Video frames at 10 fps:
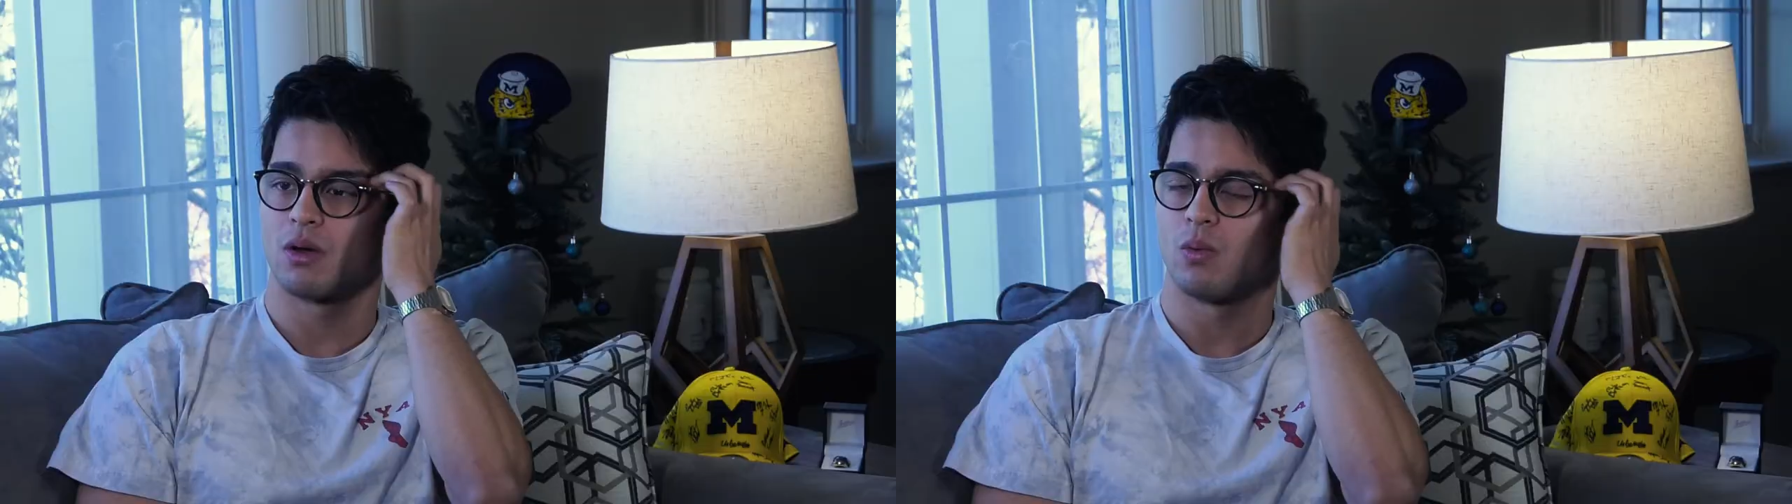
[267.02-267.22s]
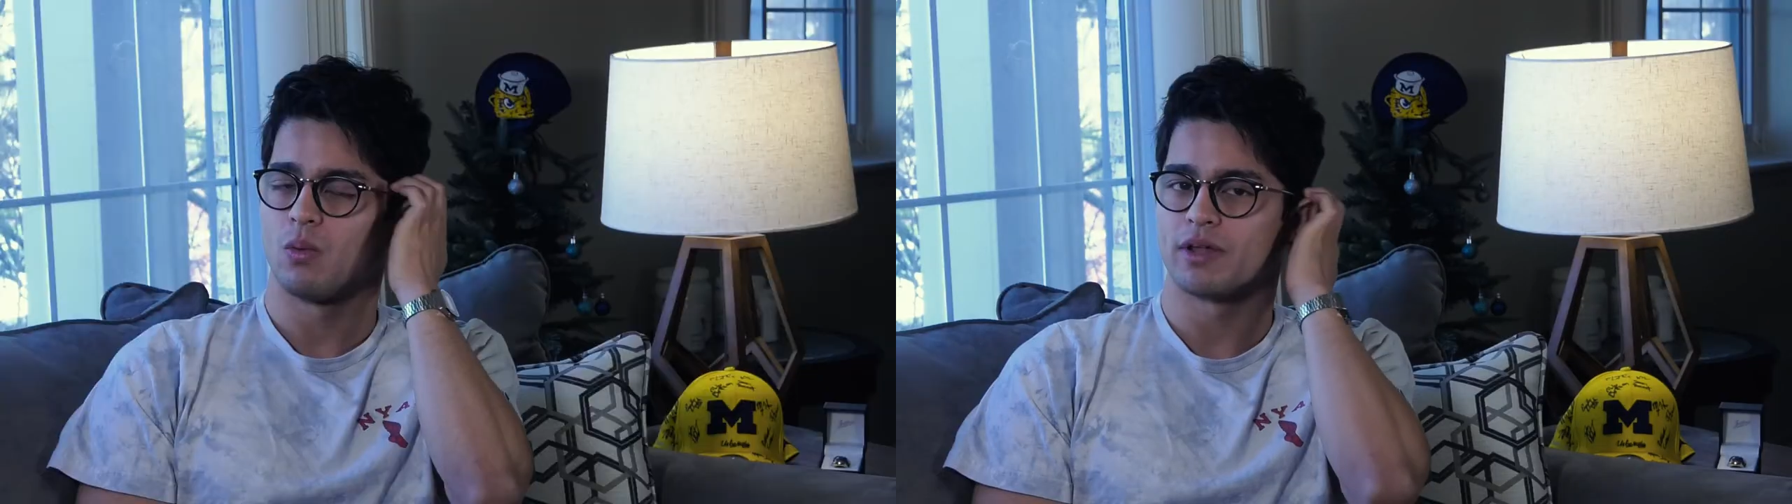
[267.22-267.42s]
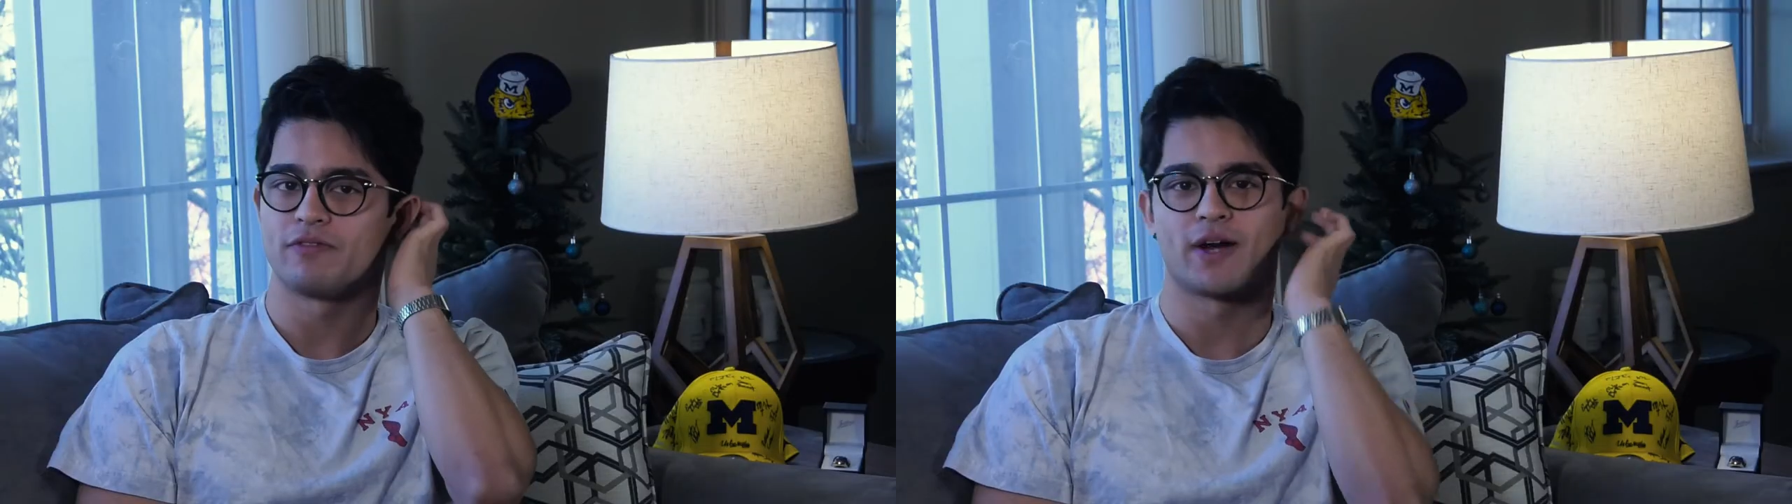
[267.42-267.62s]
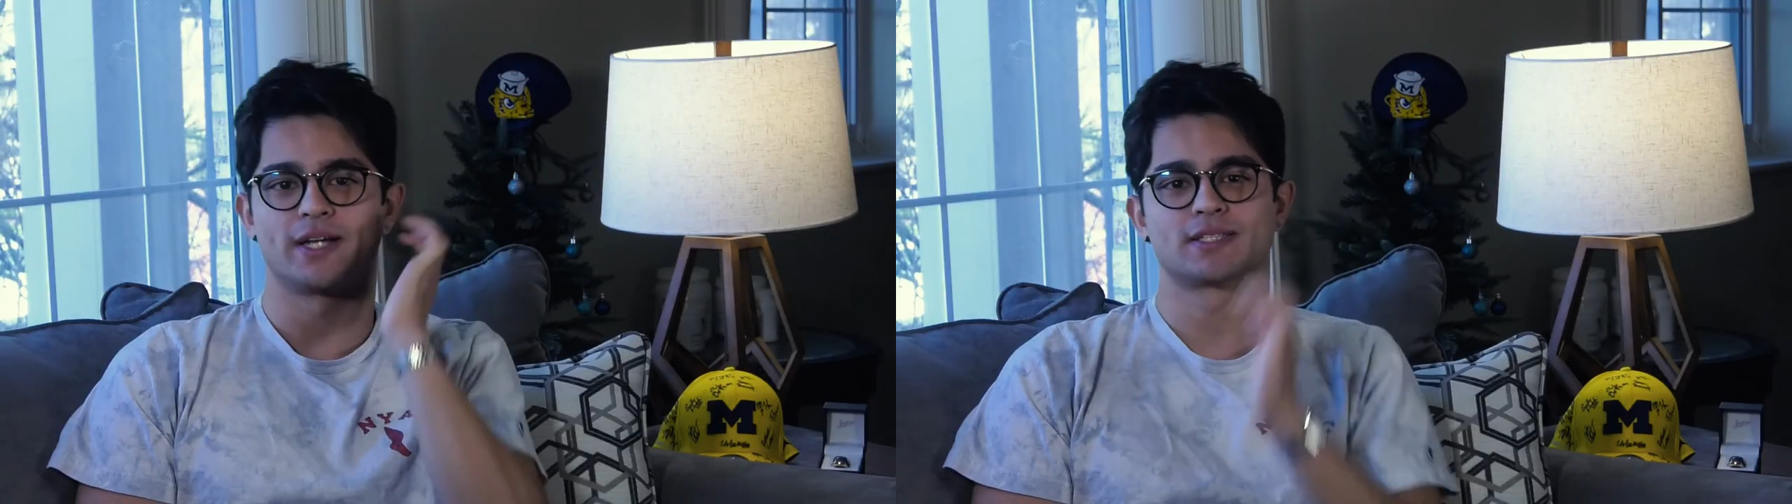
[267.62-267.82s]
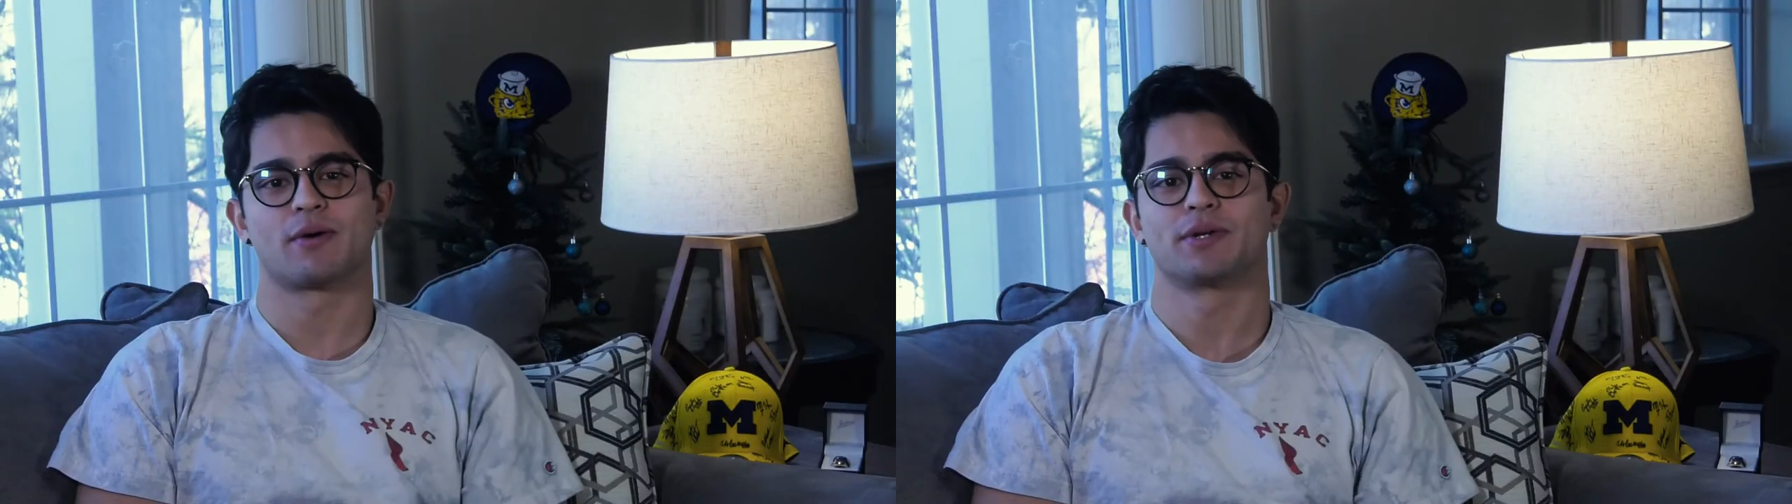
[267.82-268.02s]
What
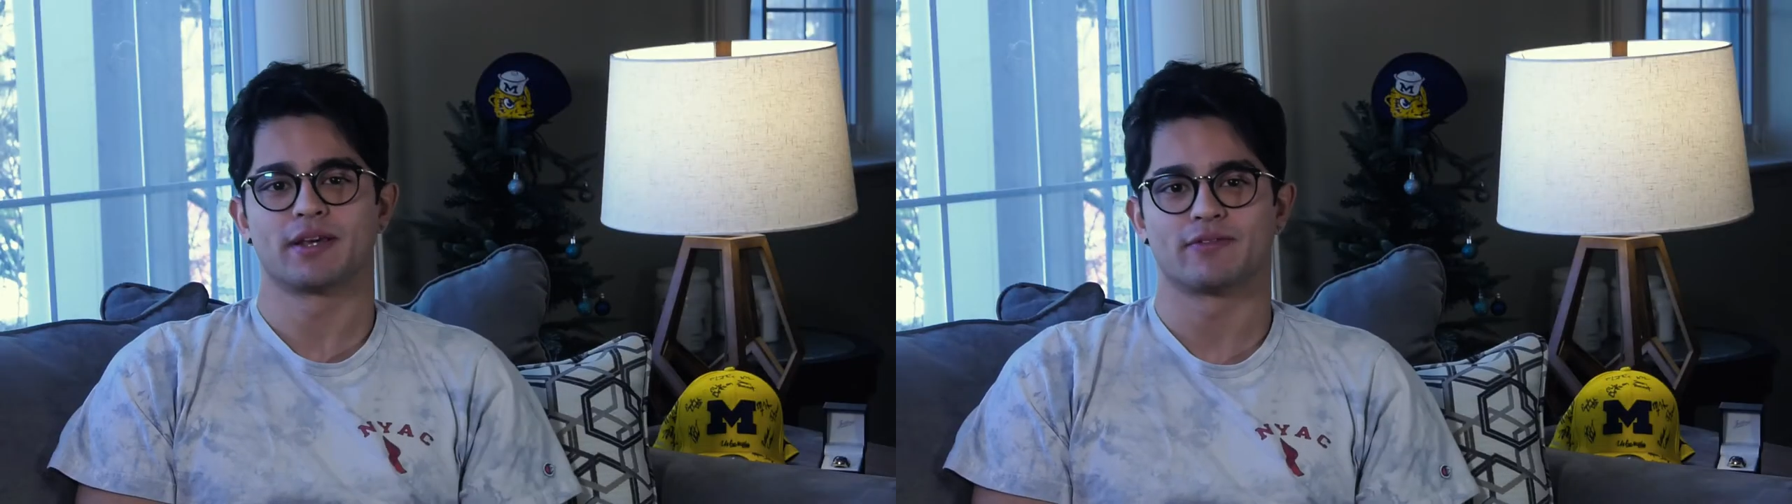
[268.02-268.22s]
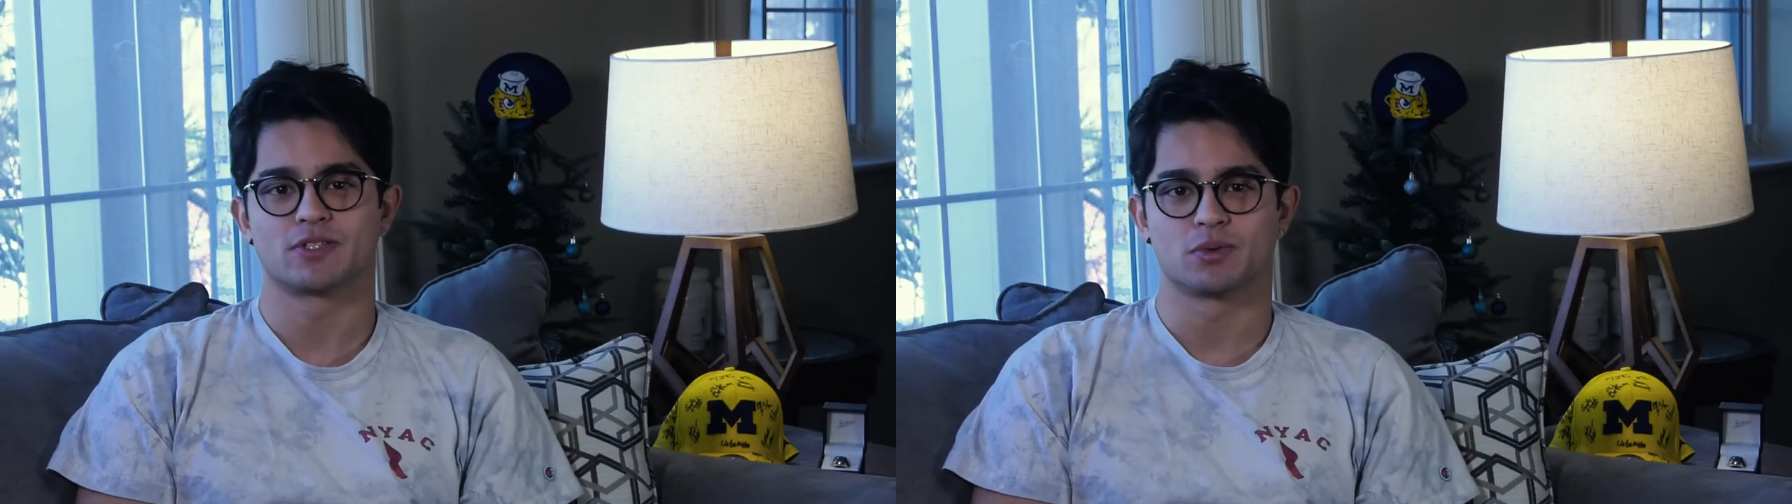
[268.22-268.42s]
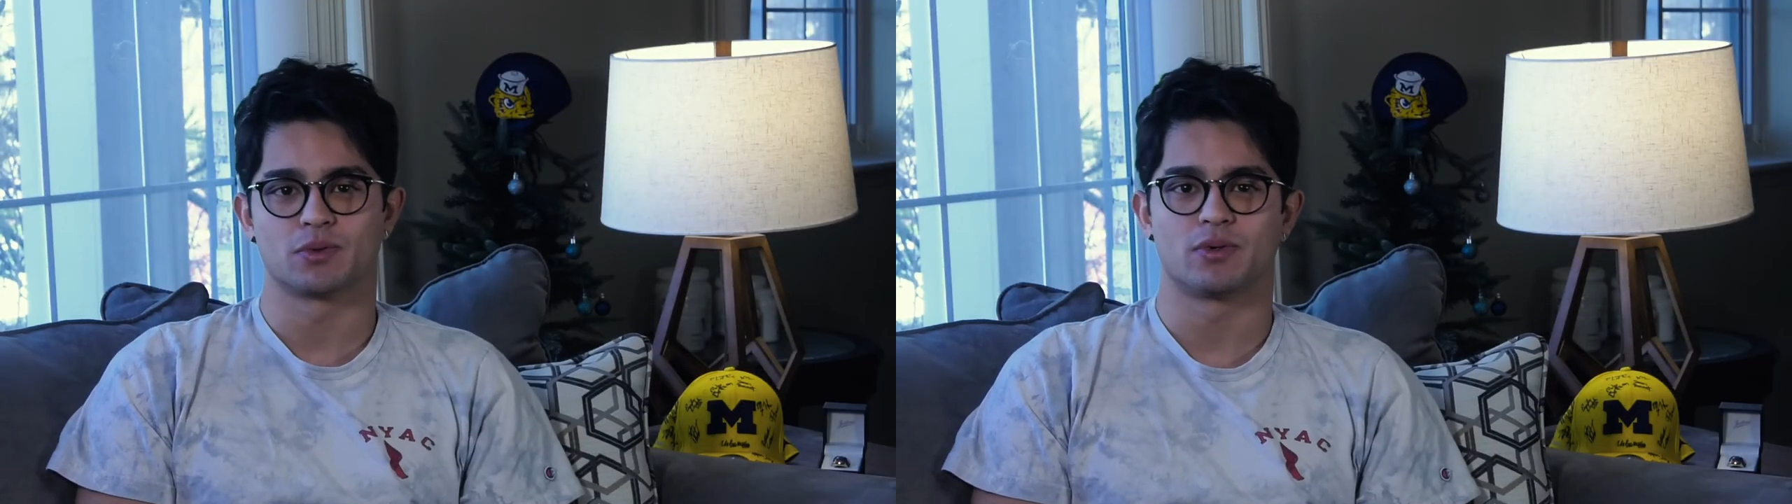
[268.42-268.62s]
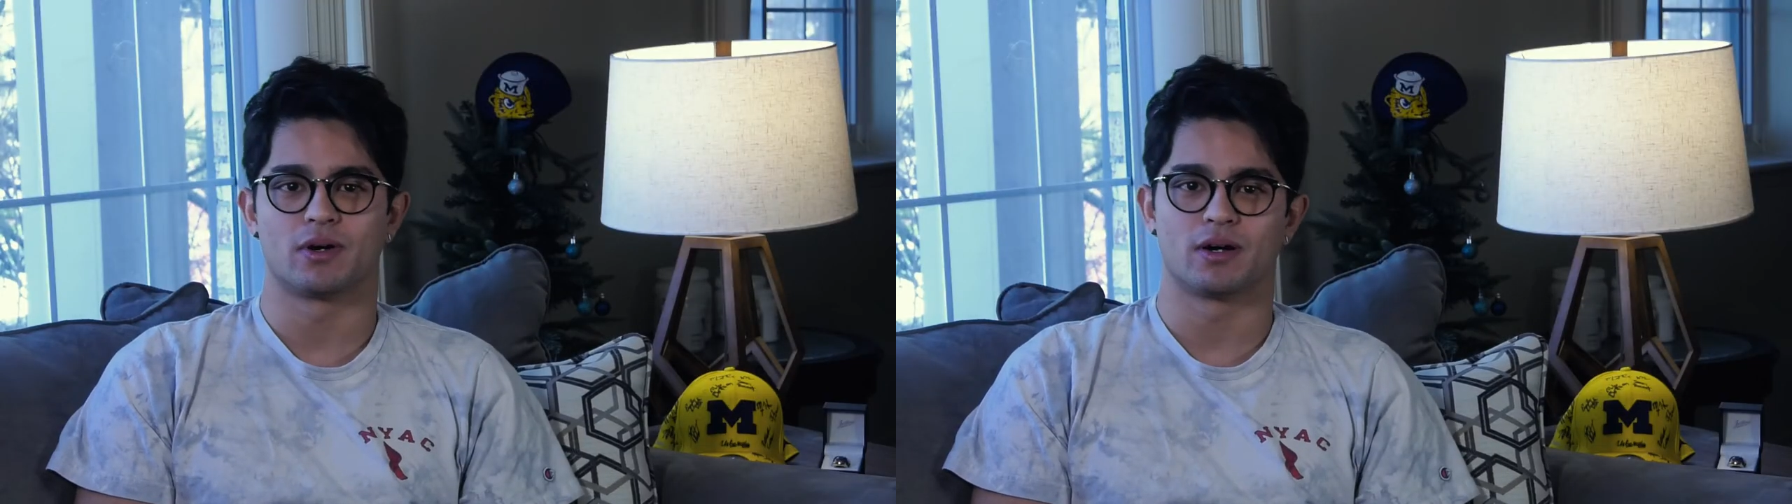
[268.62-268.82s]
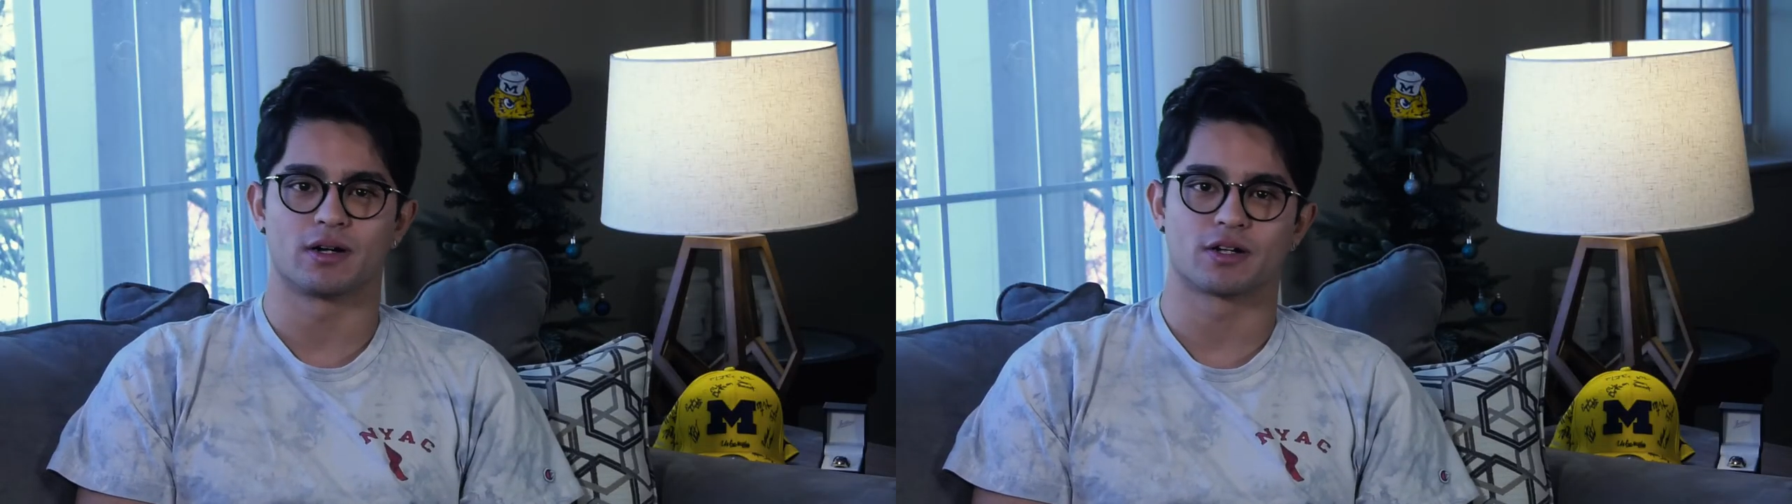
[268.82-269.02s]
advice I would give to
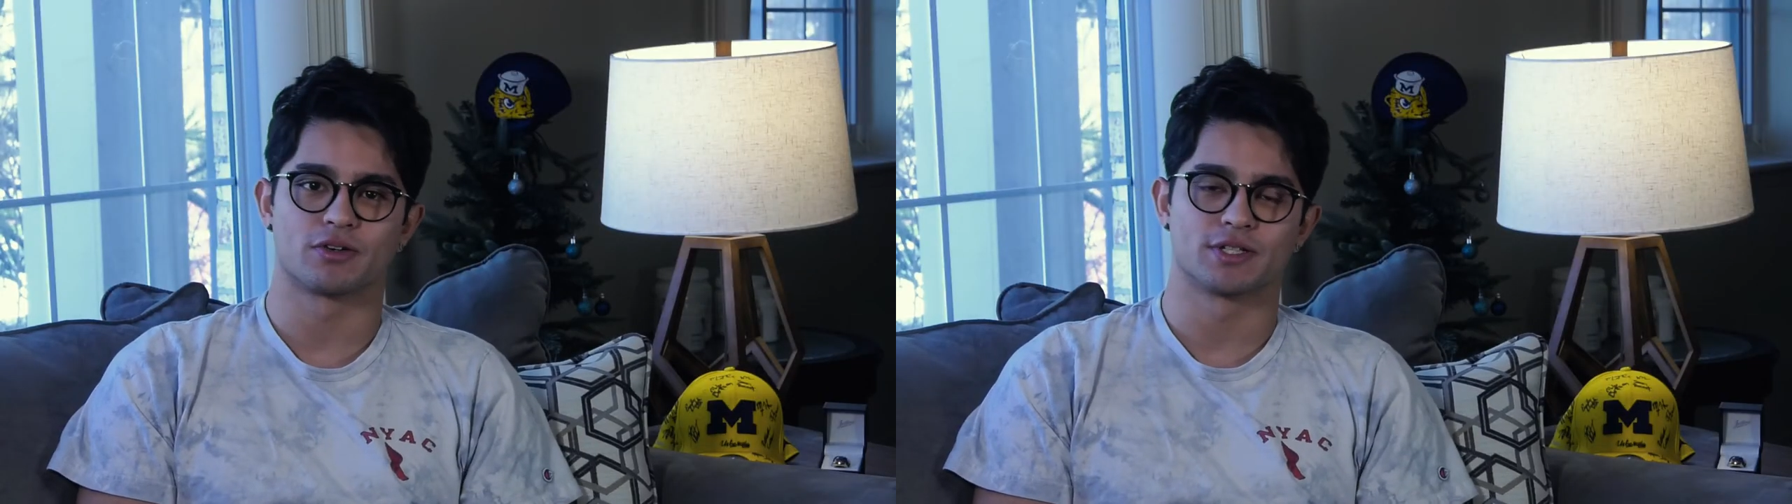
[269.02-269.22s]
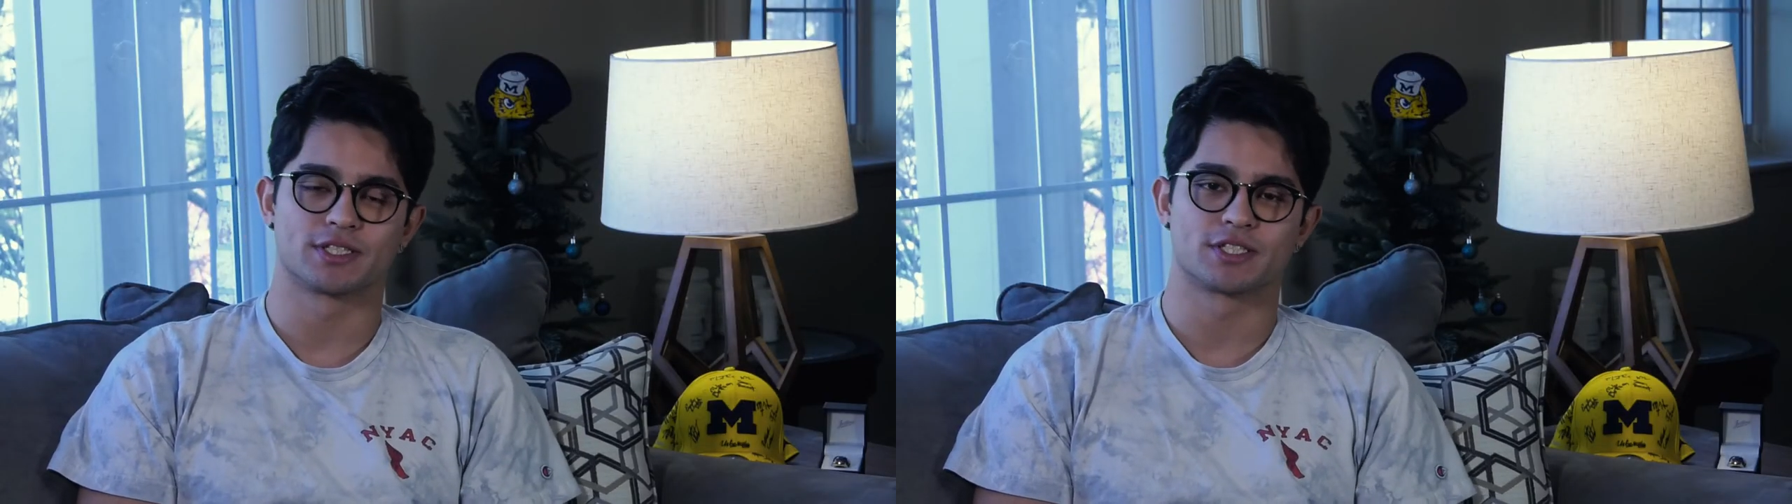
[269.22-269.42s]
a current